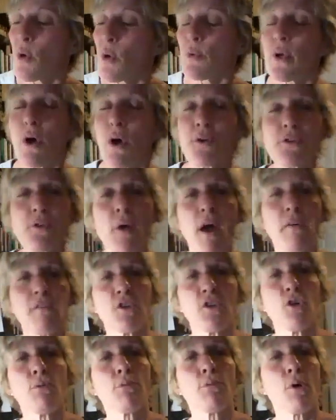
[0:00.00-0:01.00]
We also have a
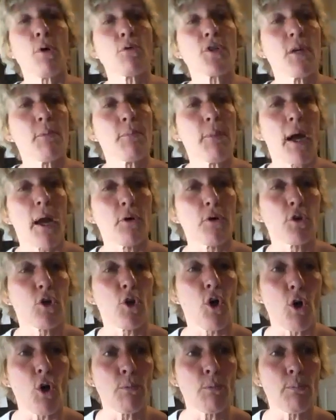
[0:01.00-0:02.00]
new protein powder
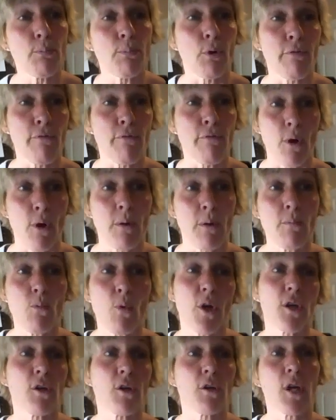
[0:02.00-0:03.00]
called Perform,
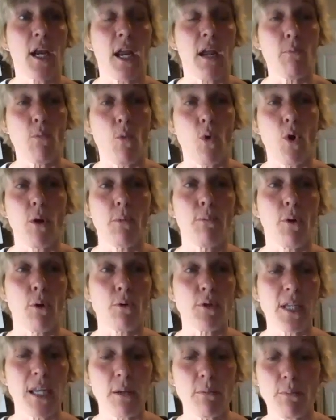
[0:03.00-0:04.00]
where you're getting more
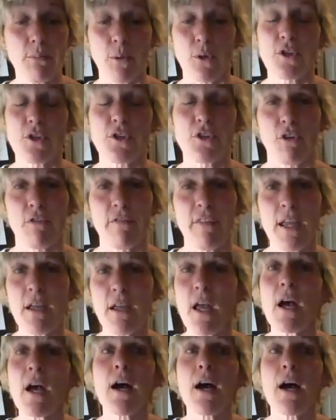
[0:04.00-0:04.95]
protein per serving.